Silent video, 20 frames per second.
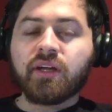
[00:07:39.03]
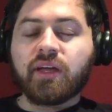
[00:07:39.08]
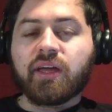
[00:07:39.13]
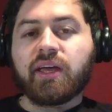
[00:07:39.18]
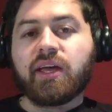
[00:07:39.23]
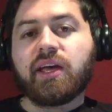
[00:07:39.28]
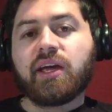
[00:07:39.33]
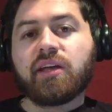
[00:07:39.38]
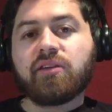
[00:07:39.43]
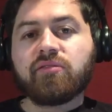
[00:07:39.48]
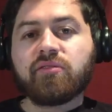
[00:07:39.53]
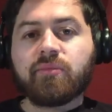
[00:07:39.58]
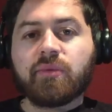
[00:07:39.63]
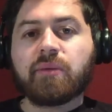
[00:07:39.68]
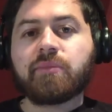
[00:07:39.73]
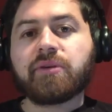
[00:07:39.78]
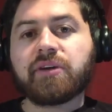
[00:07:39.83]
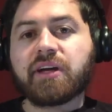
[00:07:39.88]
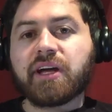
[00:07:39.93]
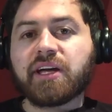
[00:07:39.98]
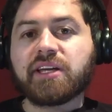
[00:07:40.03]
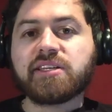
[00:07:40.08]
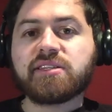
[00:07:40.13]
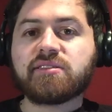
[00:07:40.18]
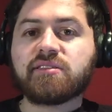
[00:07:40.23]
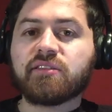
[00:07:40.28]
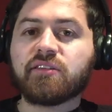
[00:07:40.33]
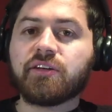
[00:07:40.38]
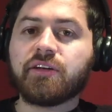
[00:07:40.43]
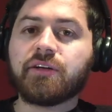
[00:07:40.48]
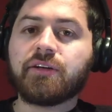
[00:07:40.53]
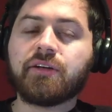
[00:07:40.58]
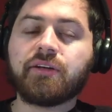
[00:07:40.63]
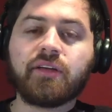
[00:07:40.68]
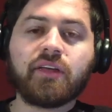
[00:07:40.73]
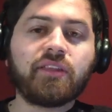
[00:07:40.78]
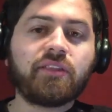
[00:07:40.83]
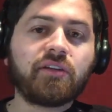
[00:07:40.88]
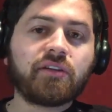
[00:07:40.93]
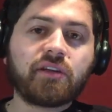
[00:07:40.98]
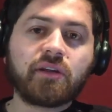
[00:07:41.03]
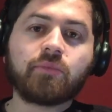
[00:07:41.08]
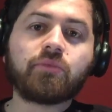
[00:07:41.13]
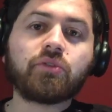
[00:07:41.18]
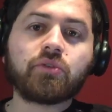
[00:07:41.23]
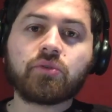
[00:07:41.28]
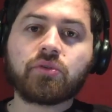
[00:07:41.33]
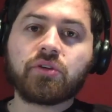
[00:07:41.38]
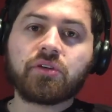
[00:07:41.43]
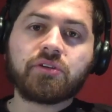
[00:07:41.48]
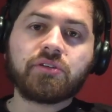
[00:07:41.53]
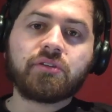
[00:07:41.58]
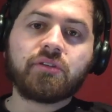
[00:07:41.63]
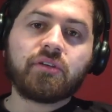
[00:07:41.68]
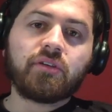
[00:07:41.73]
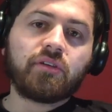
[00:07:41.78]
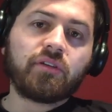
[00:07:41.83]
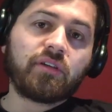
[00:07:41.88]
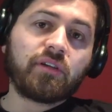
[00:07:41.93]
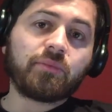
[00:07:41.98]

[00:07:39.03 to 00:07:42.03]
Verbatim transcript: and remember guys uh, in the crypto uh,